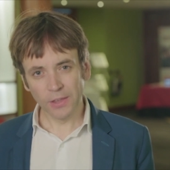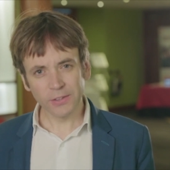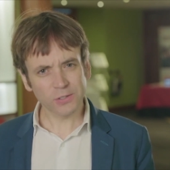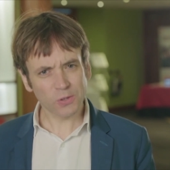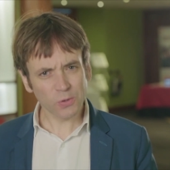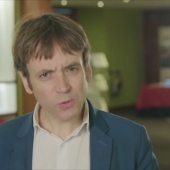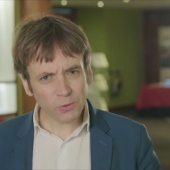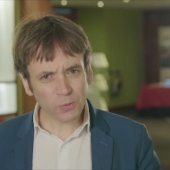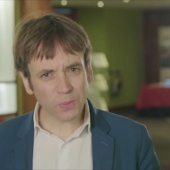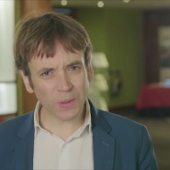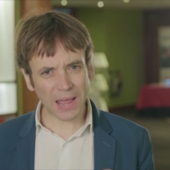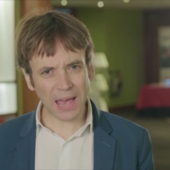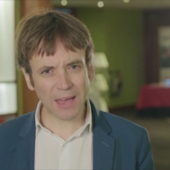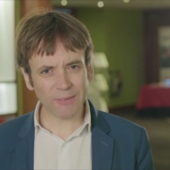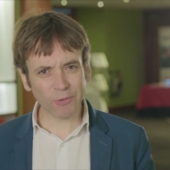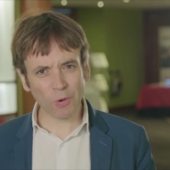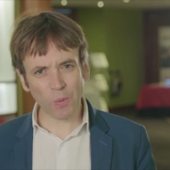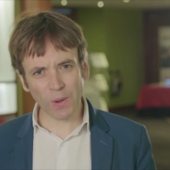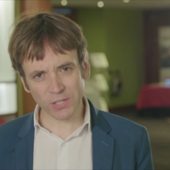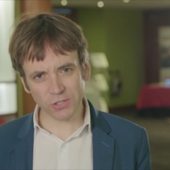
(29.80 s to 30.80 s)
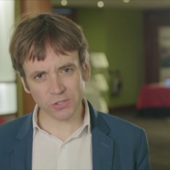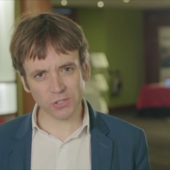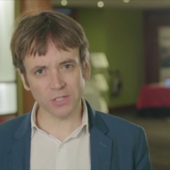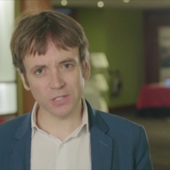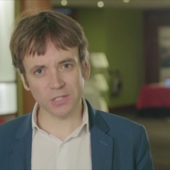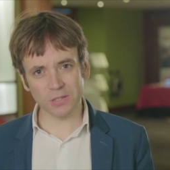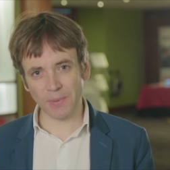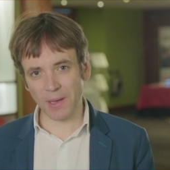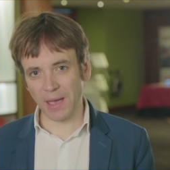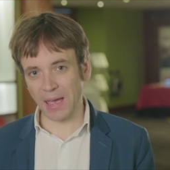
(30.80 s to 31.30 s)
Schools will have
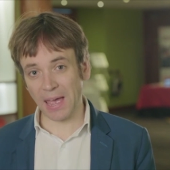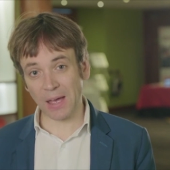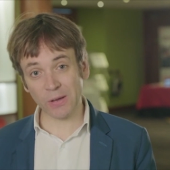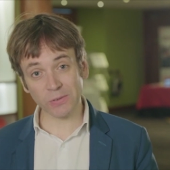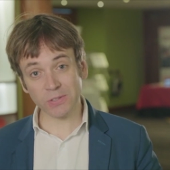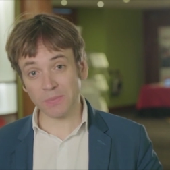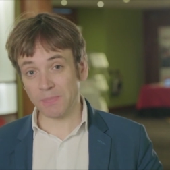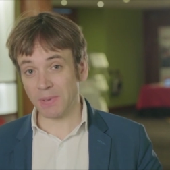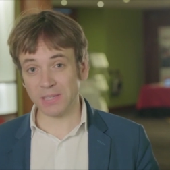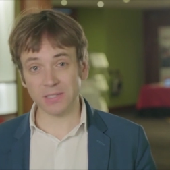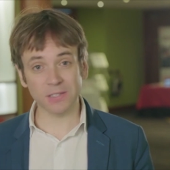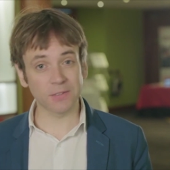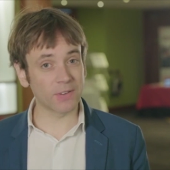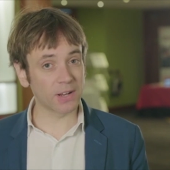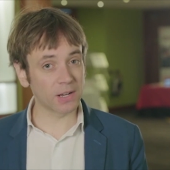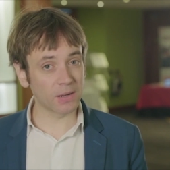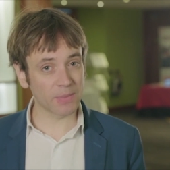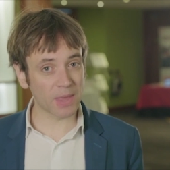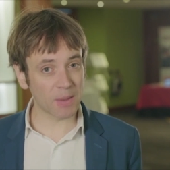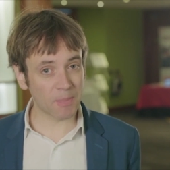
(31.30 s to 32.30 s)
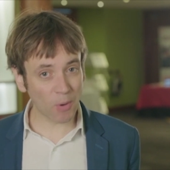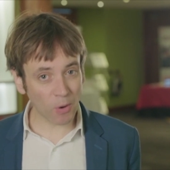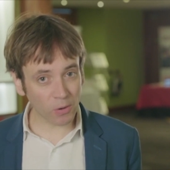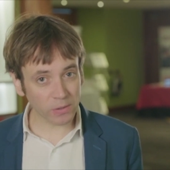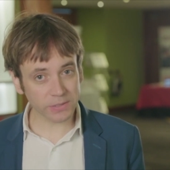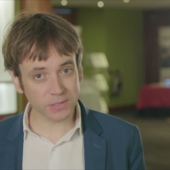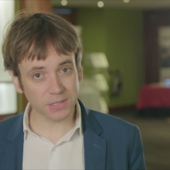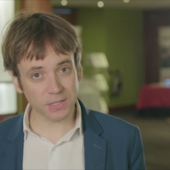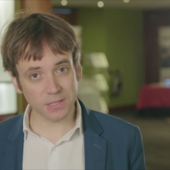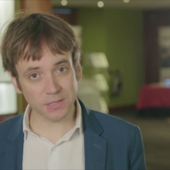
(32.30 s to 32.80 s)
questions about how to best develop their
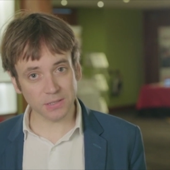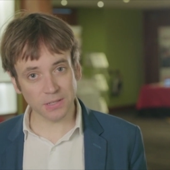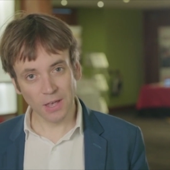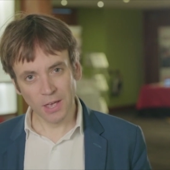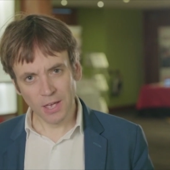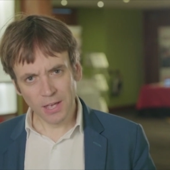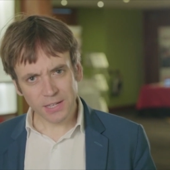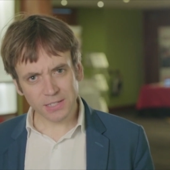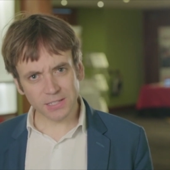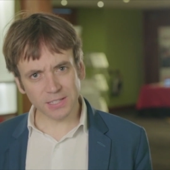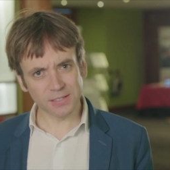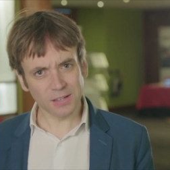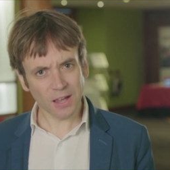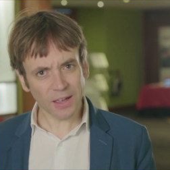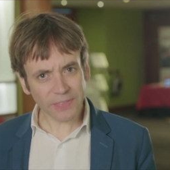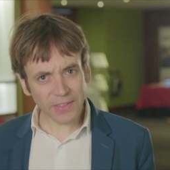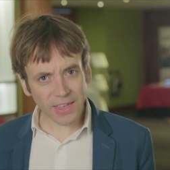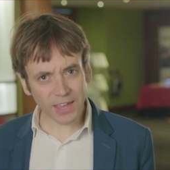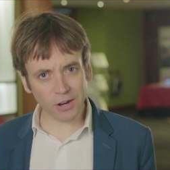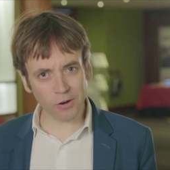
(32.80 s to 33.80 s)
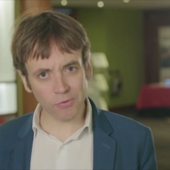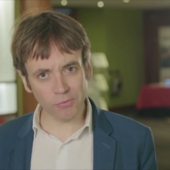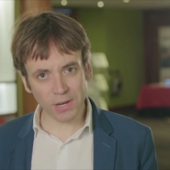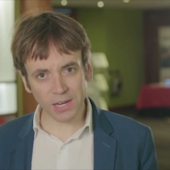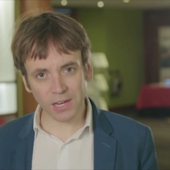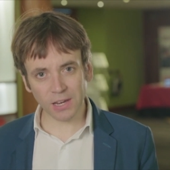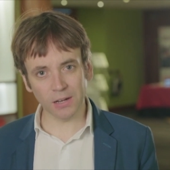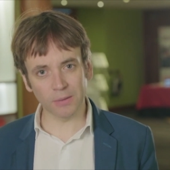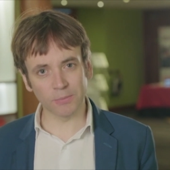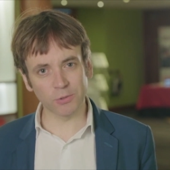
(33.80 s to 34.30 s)
policies, design their
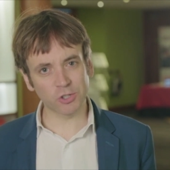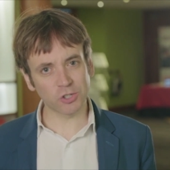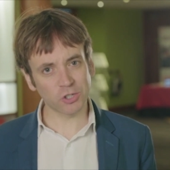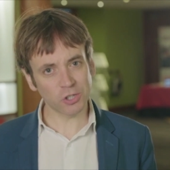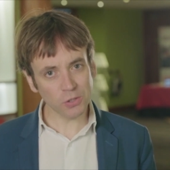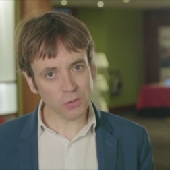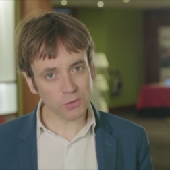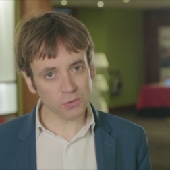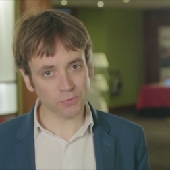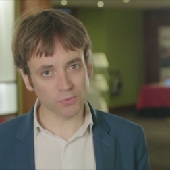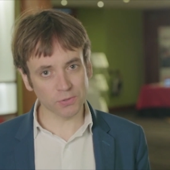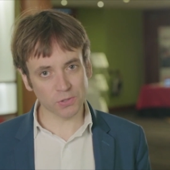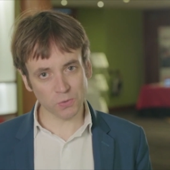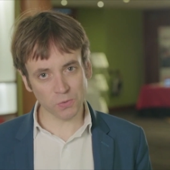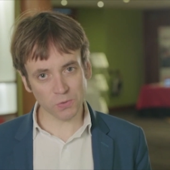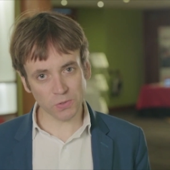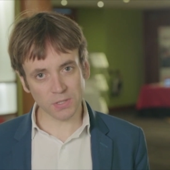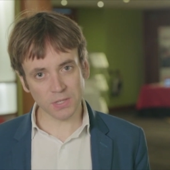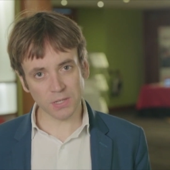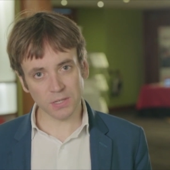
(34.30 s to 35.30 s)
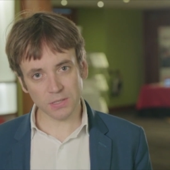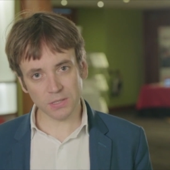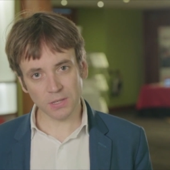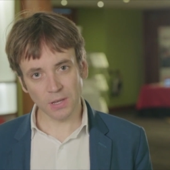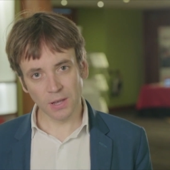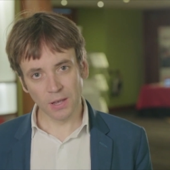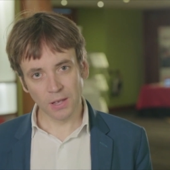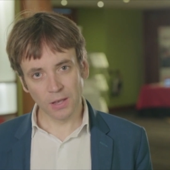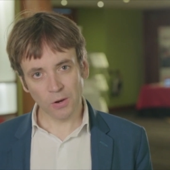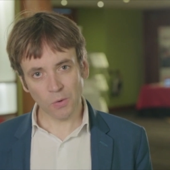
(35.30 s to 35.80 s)
curriculum and choose resources,
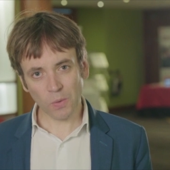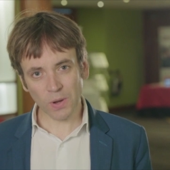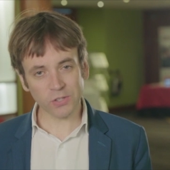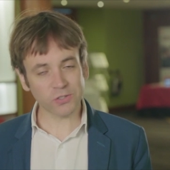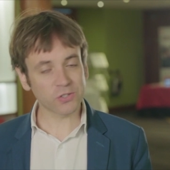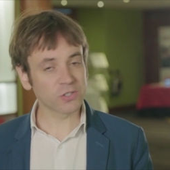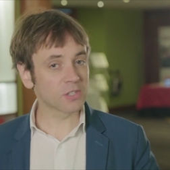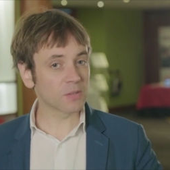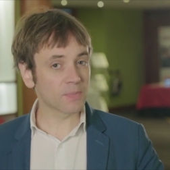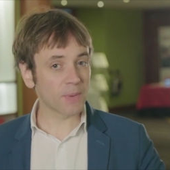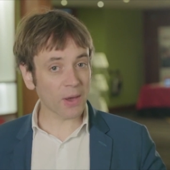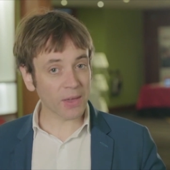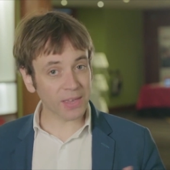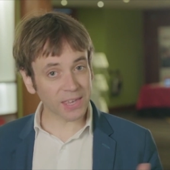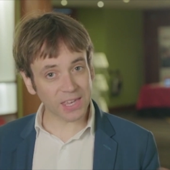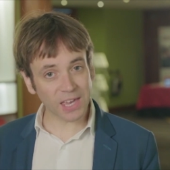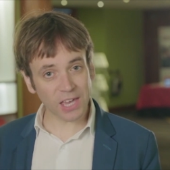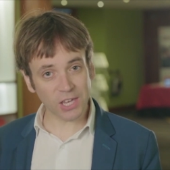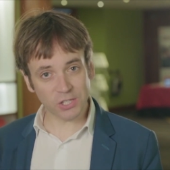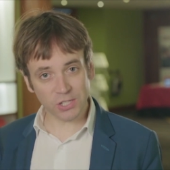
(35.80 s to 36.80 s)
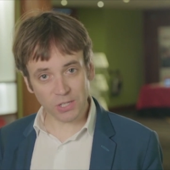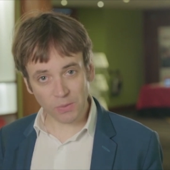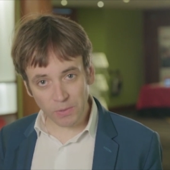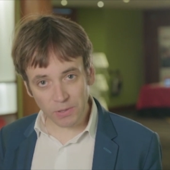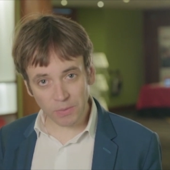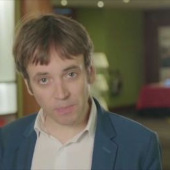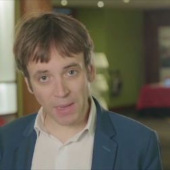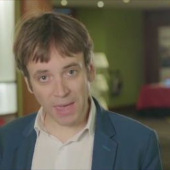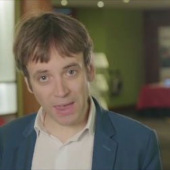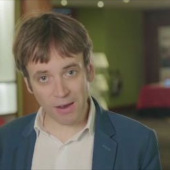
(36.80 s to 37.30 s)
questions about engaging
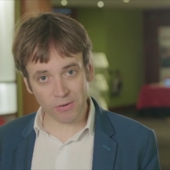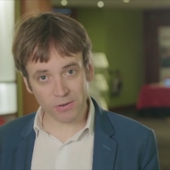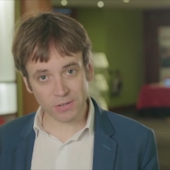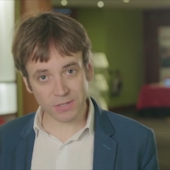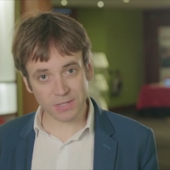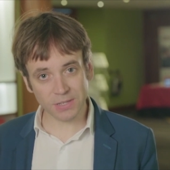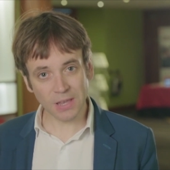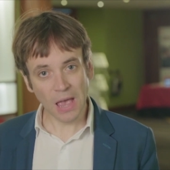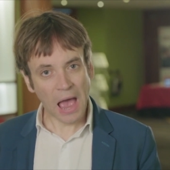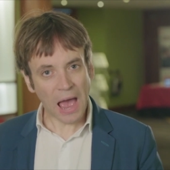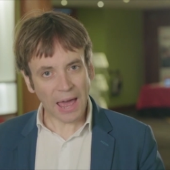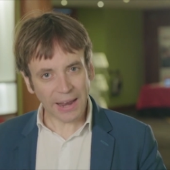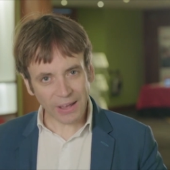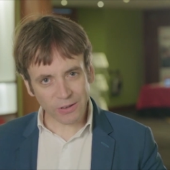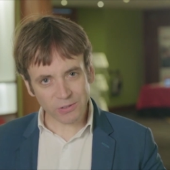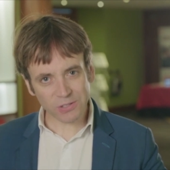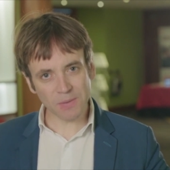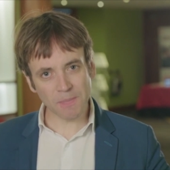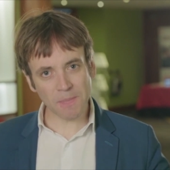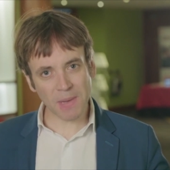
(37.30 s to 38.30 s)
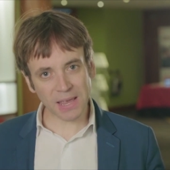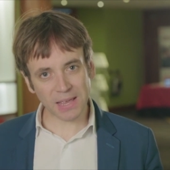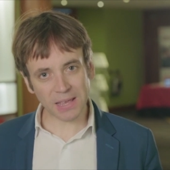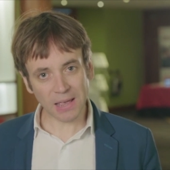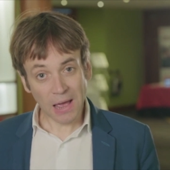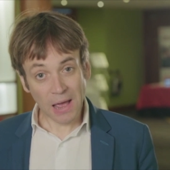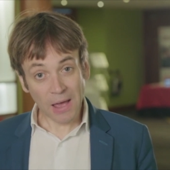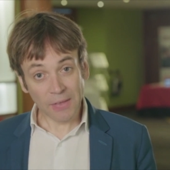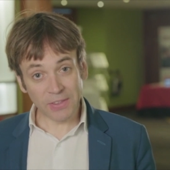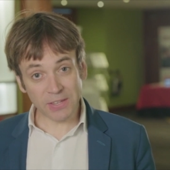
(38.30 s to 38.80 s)
with parents and how to
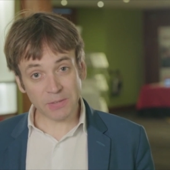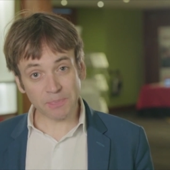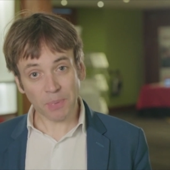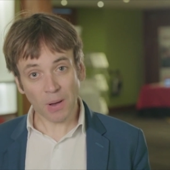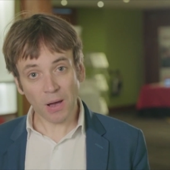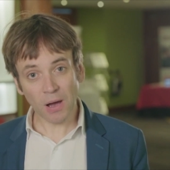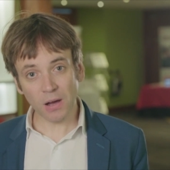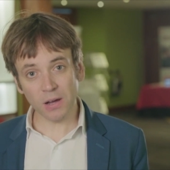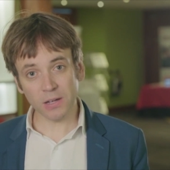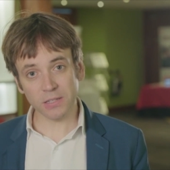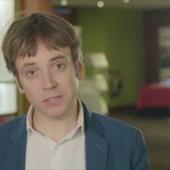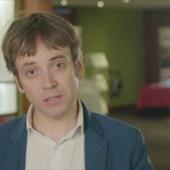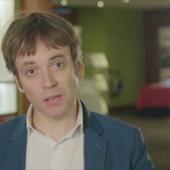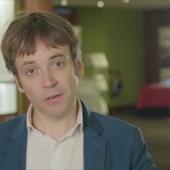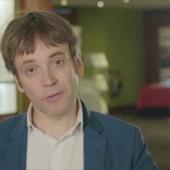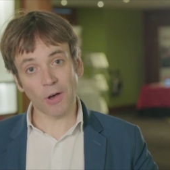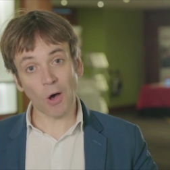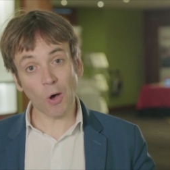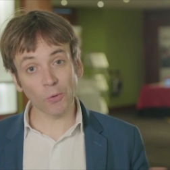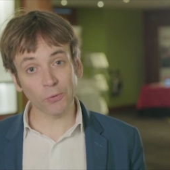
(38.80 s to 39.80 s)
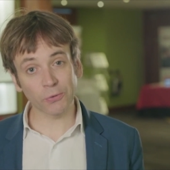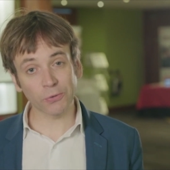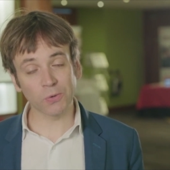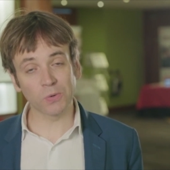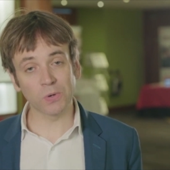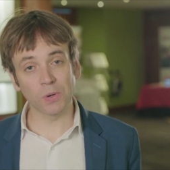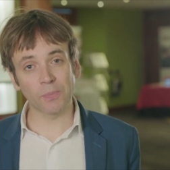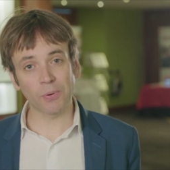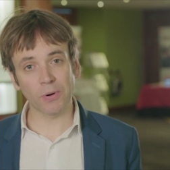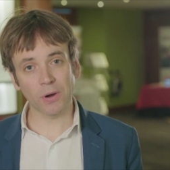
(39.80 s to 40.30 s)
make this part of a whole
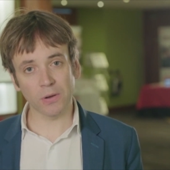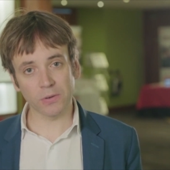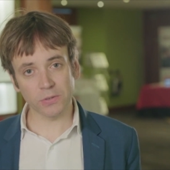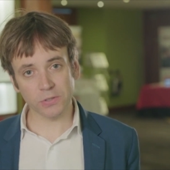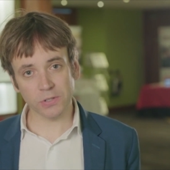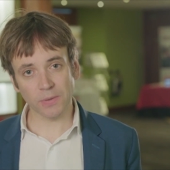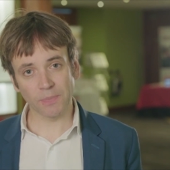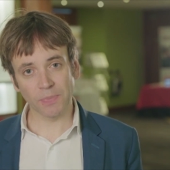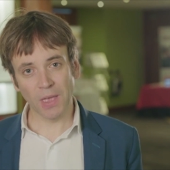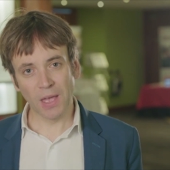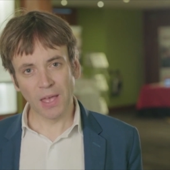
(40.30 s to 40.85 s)
school approach.